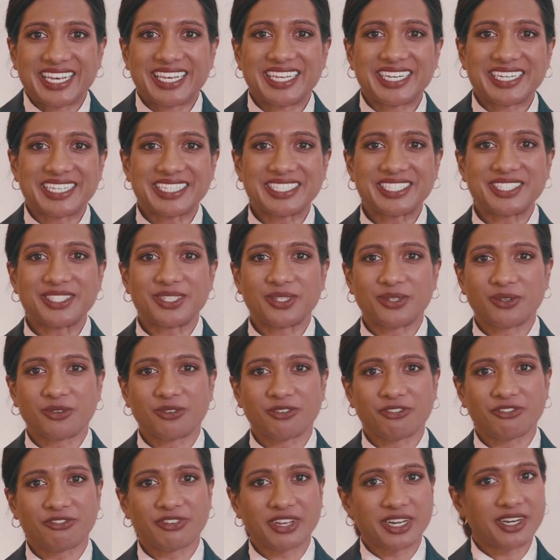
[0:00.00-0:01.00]
Learn to
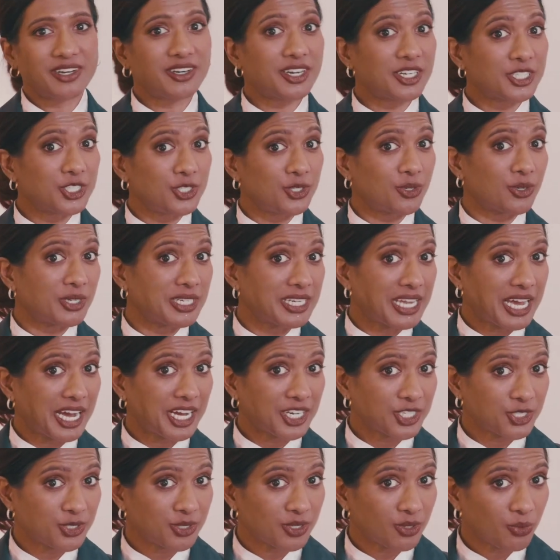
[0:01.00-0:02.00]
figure out your
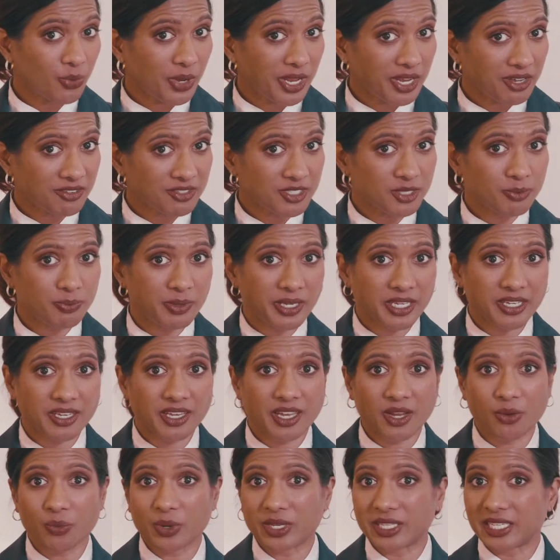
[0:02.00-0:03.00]
natural way of
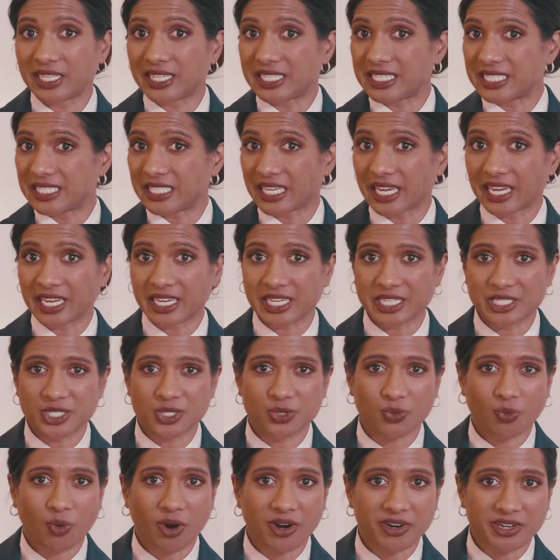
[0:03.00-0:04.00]
speaking, whether it's sage,
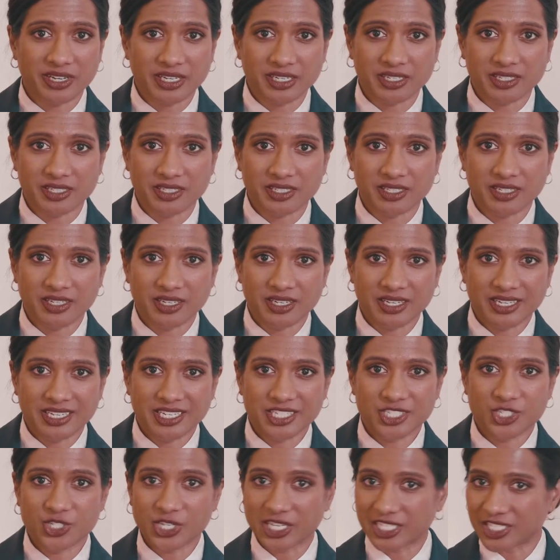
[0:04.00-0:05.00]
warrior,
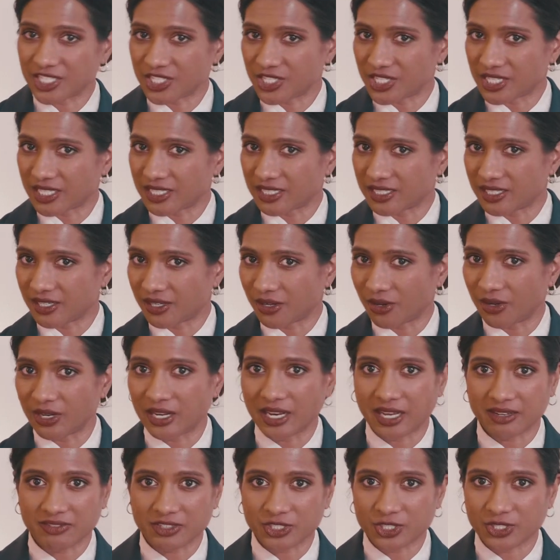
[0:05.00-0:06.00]
gesture, or
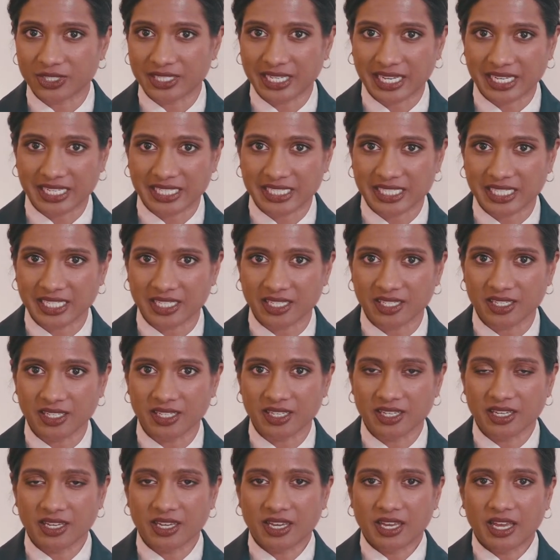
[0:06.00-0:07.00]
lover tonality,
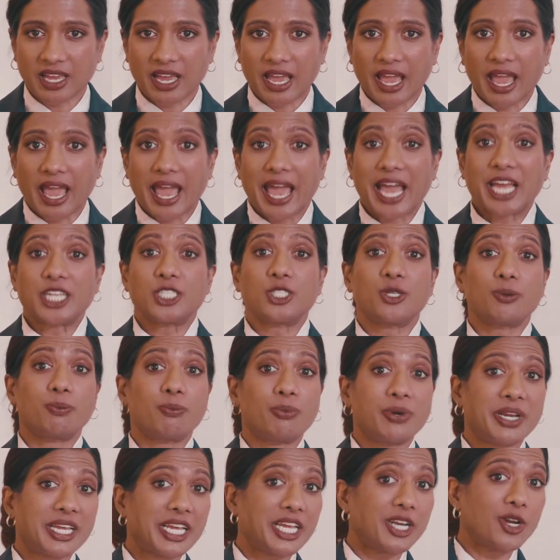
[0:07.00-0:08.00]
and to
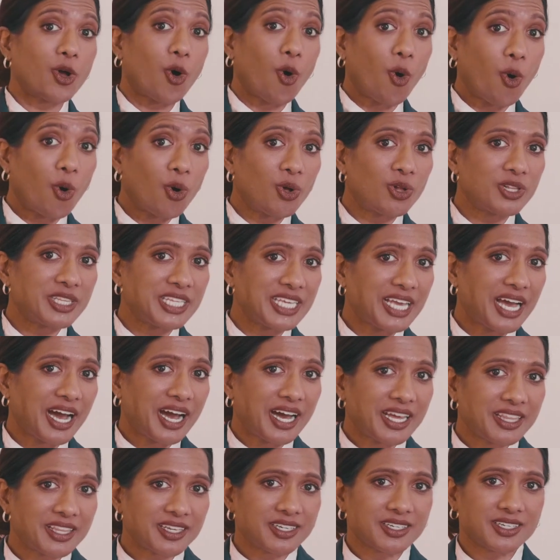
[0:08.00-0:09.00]
bring in all the
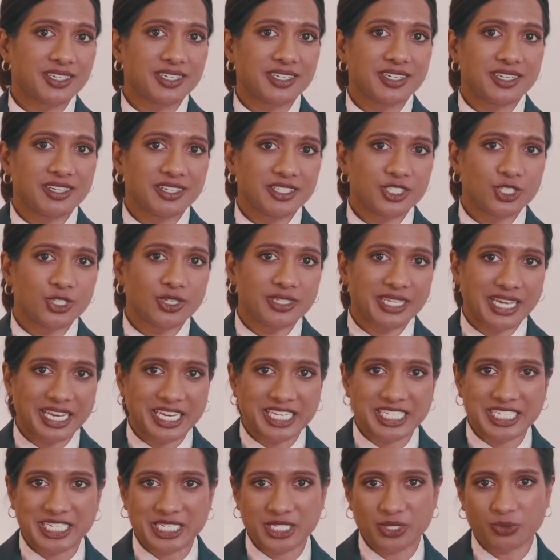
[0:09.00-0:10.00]
other
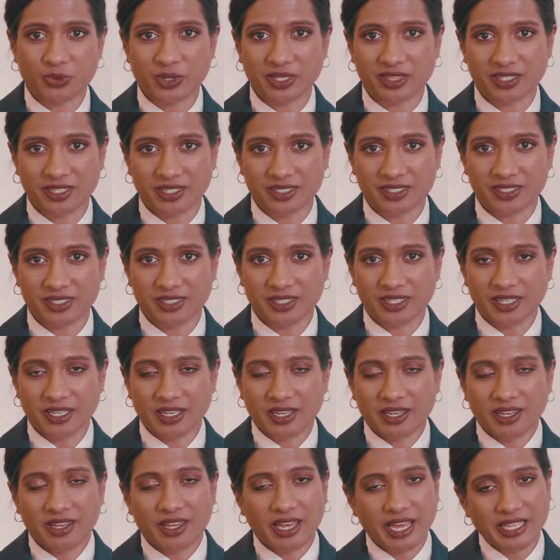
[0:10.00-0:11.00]
tonalities with it.
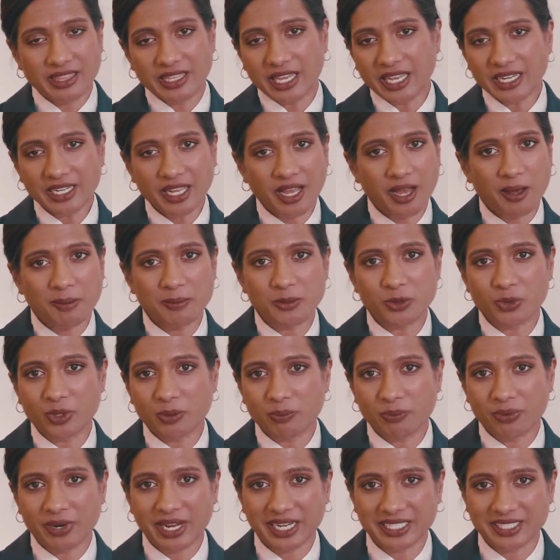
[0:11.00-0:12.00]
And that comes
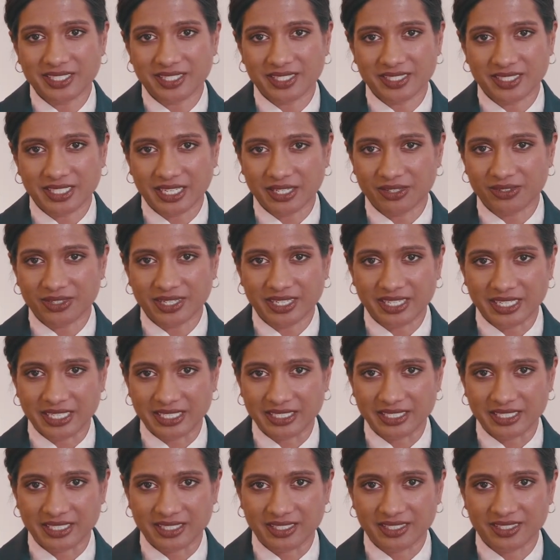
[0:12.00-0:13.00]
with practice and
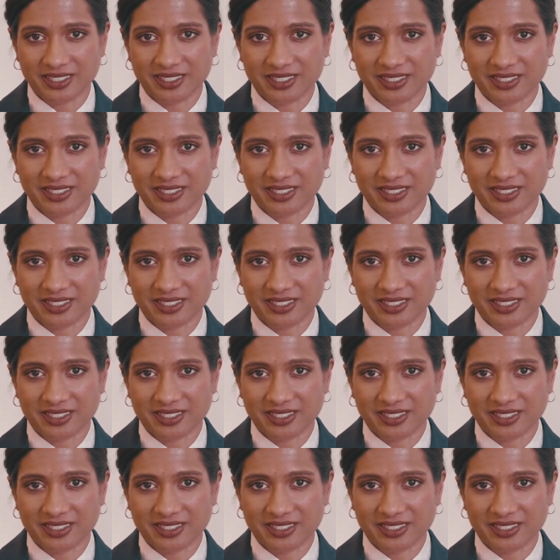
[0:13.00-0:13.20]
rehearsal.